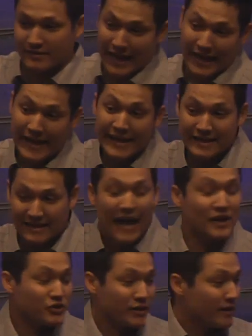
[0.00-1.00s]
that he is
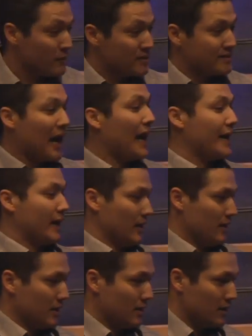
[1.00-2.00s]
actually the Messiah.
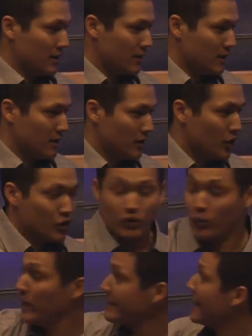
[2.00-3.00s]
So, what